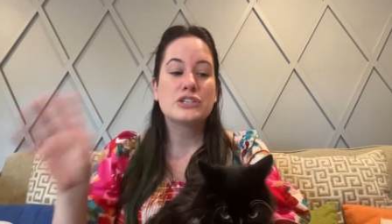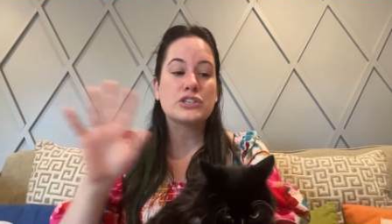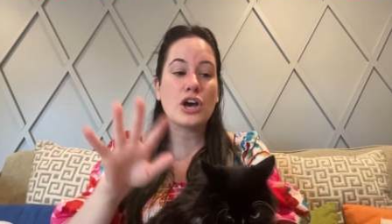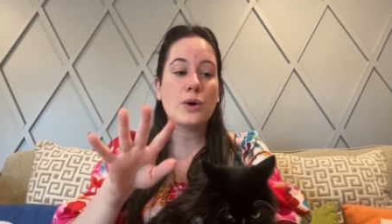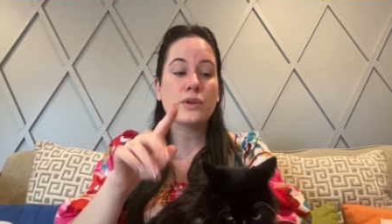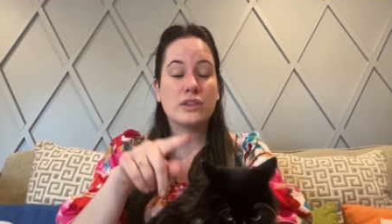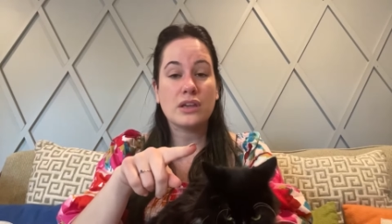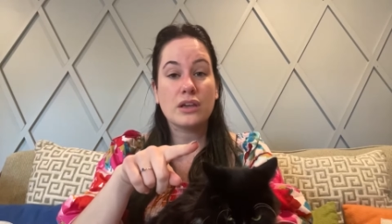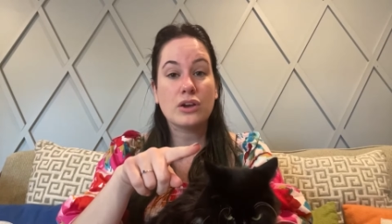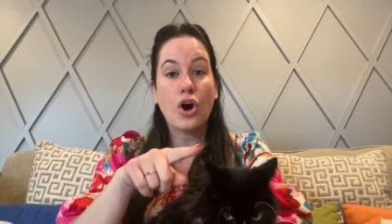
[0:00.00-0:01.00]
So
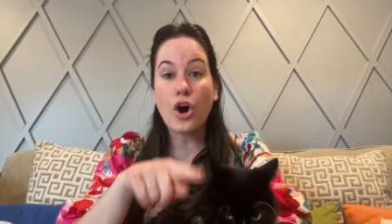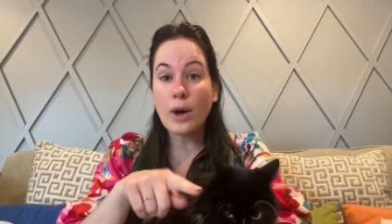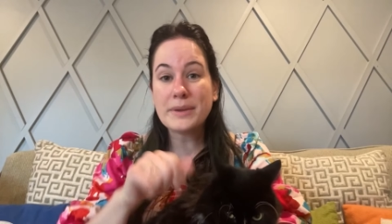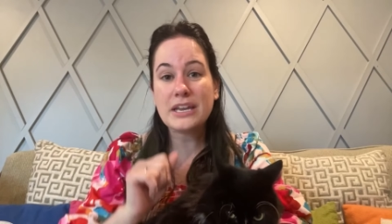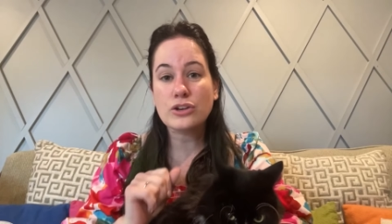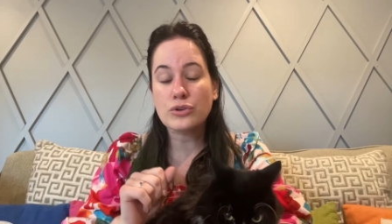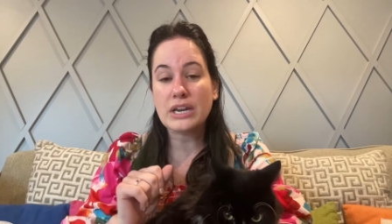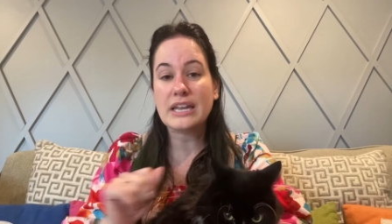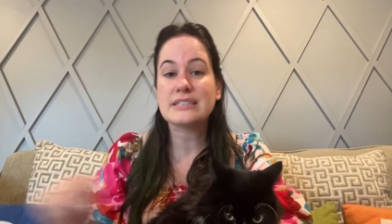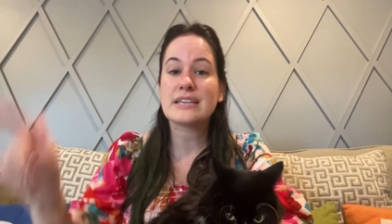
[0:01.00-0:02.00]
the calming
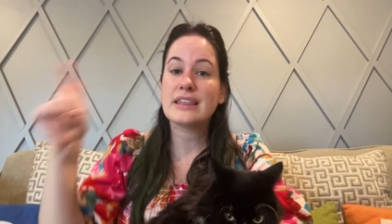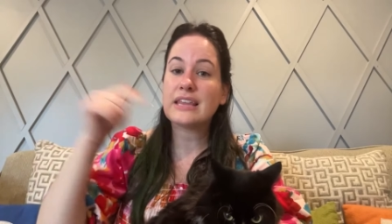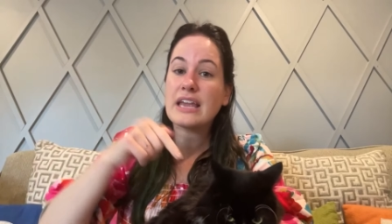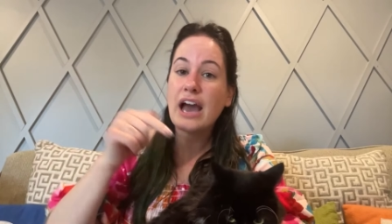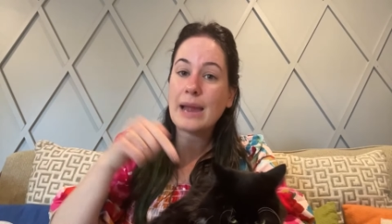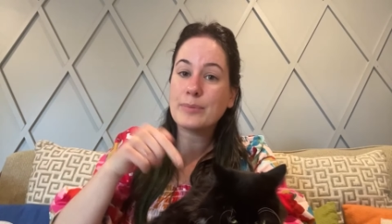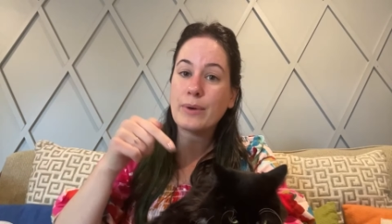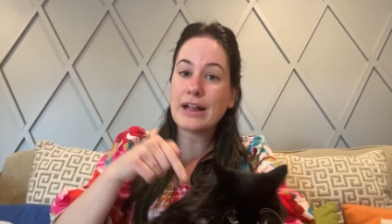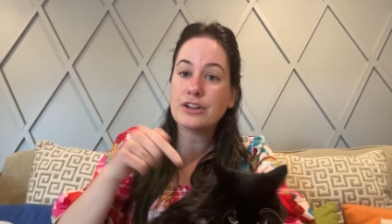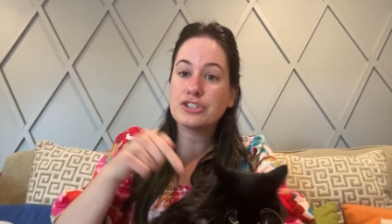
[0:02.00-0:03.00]
ingredients in the
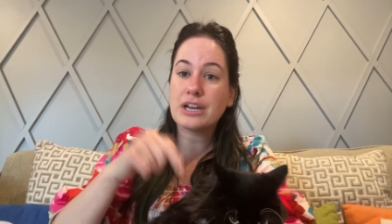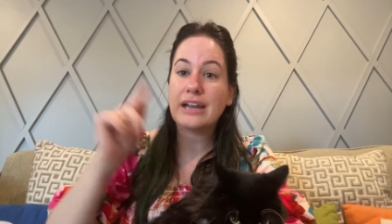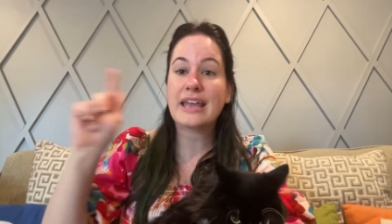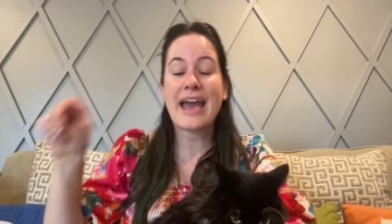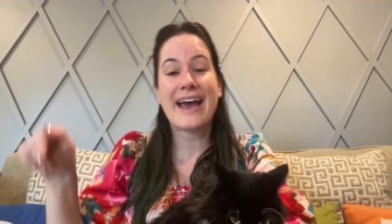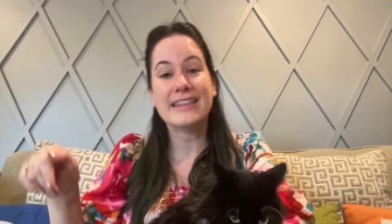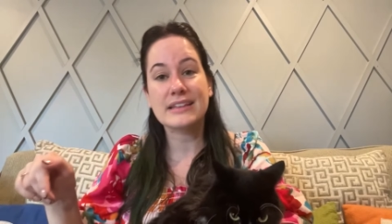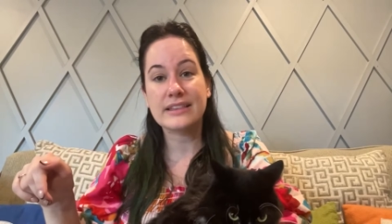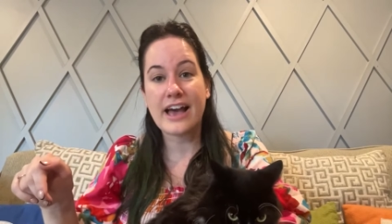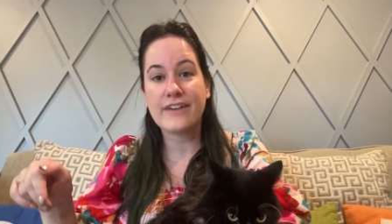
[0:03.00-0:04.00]
hypoallergenic
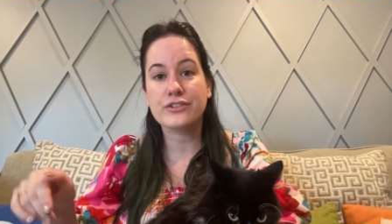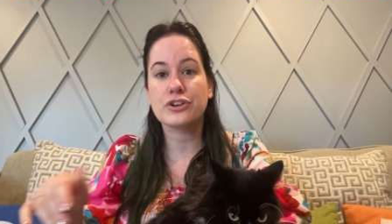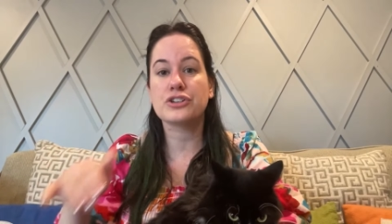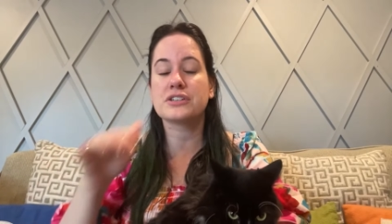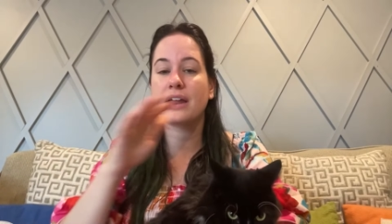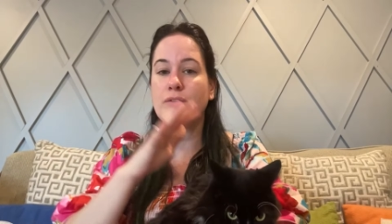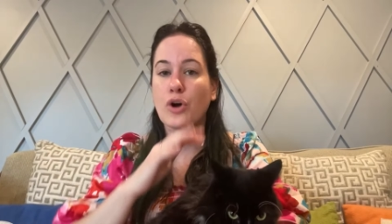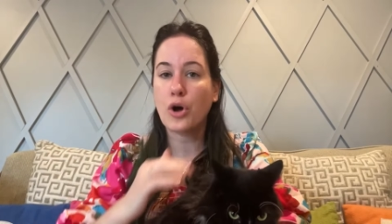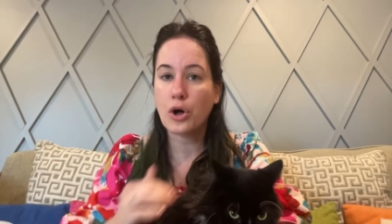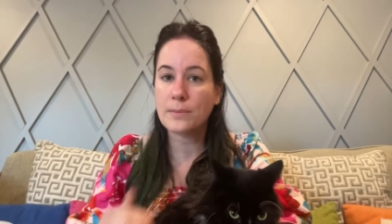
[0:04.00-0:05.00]
and the lavender just kind of
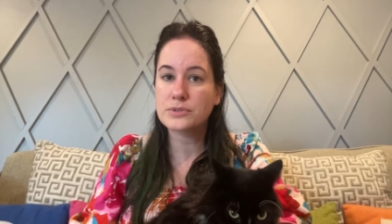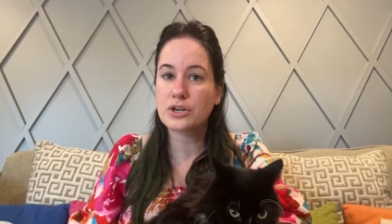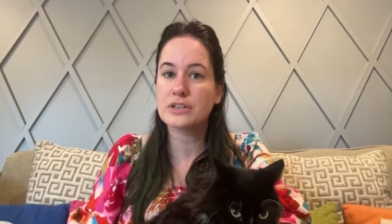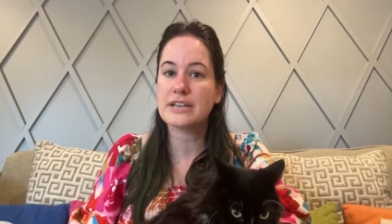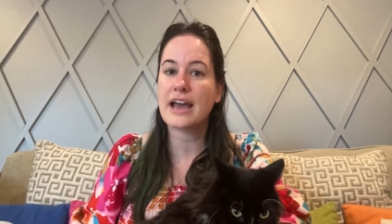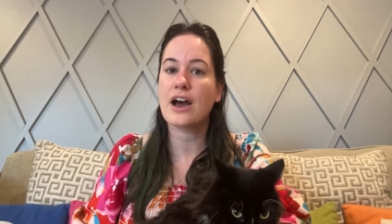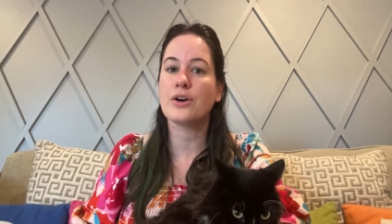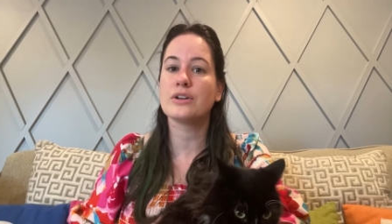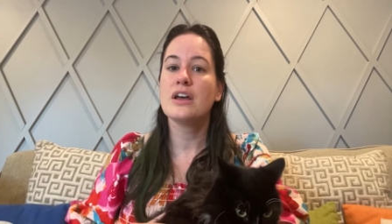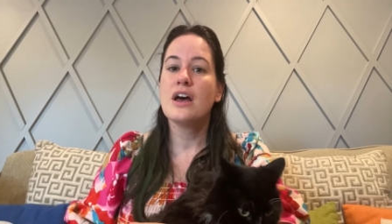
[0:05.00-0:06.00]
calms her
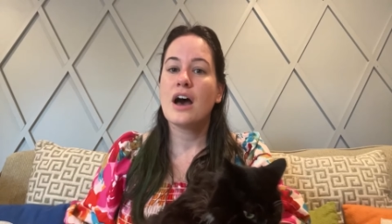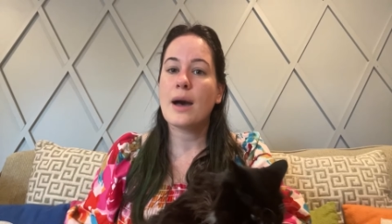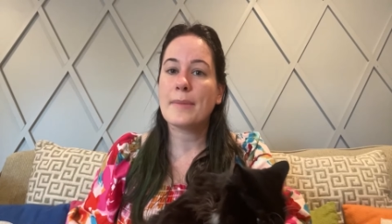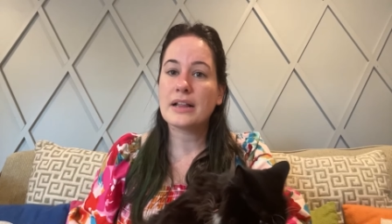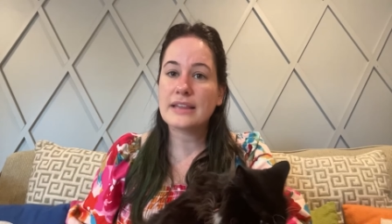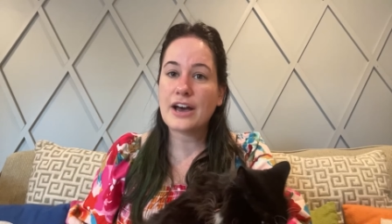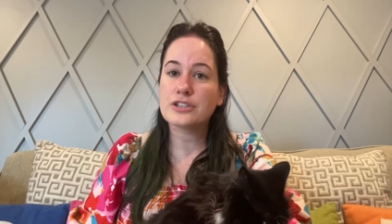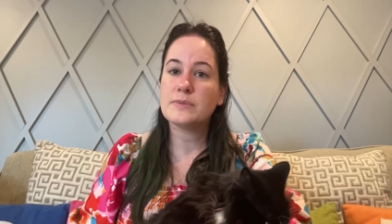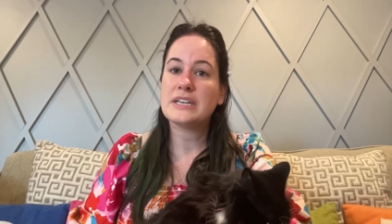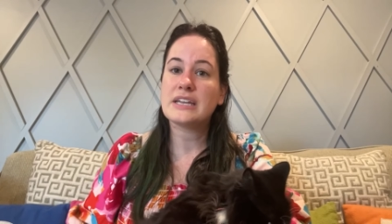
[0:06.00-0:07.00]
down, um,
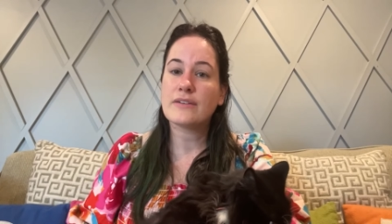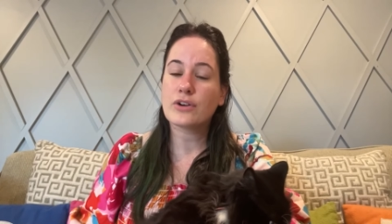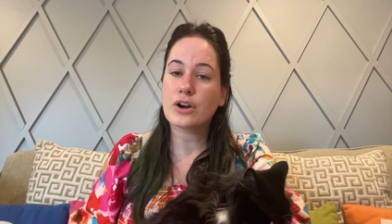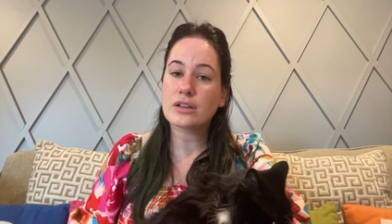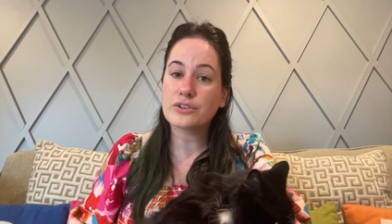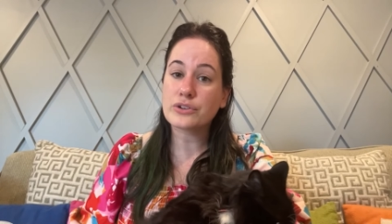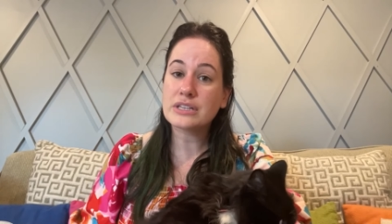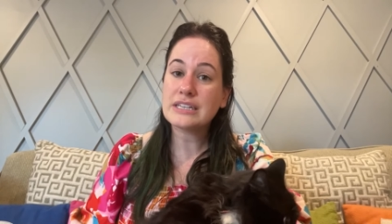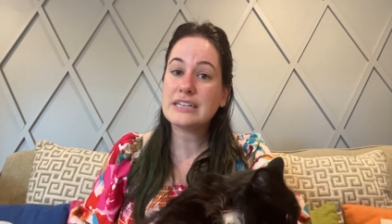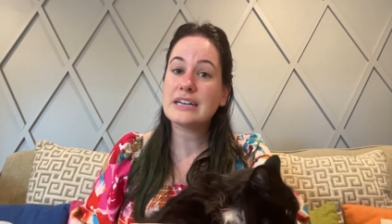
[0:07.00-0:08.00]
allows me to give her a little
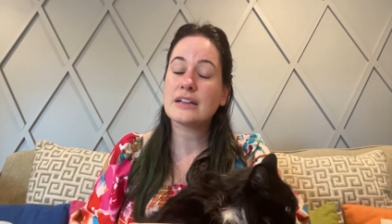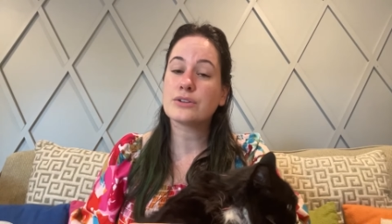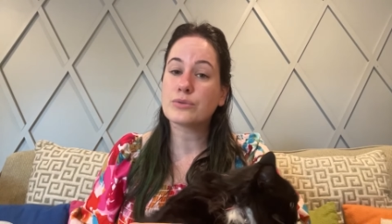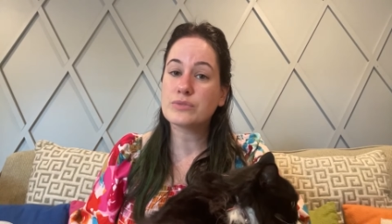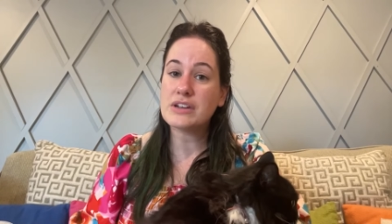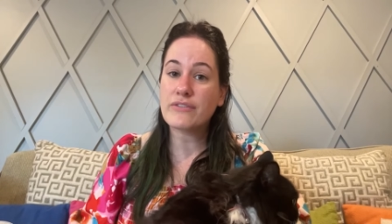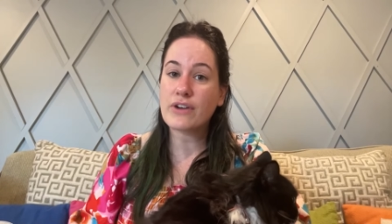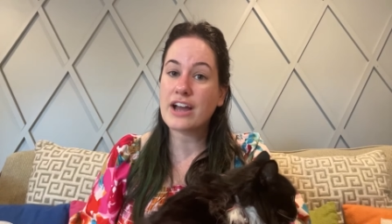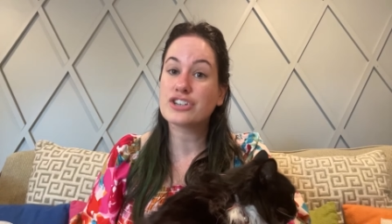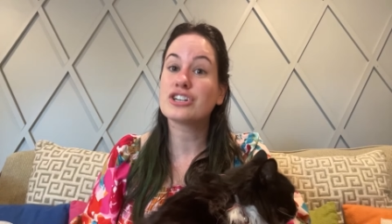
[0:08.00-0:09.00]
clean, a little
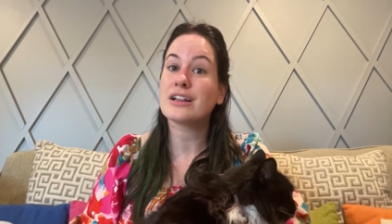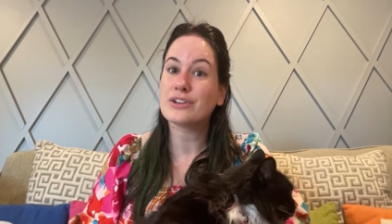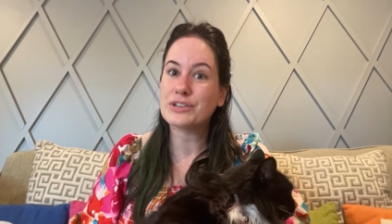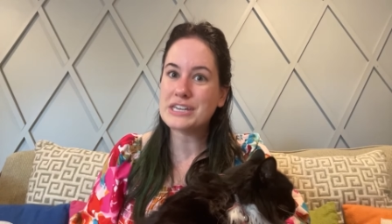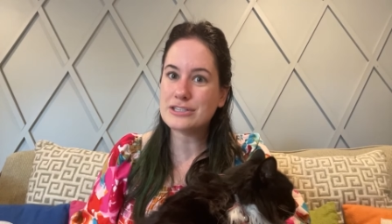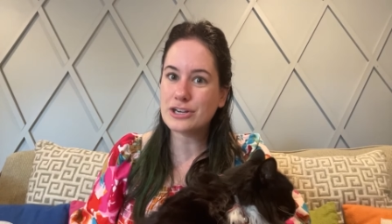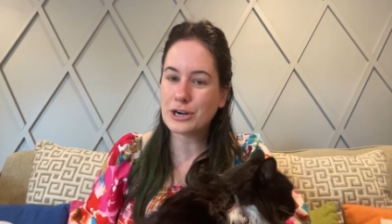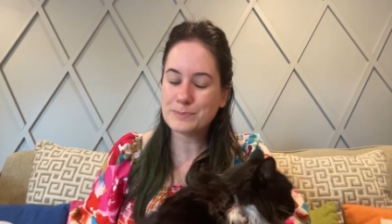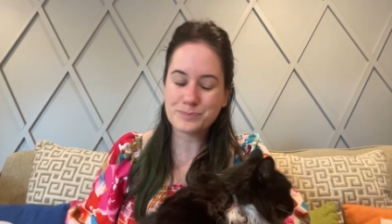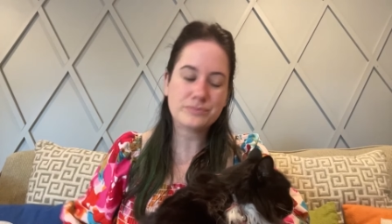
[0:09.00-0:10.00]
refresh, a little
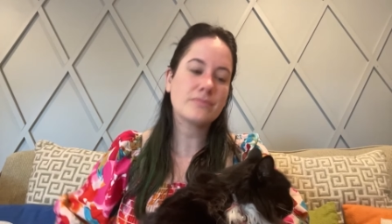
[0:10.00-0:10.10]
easier.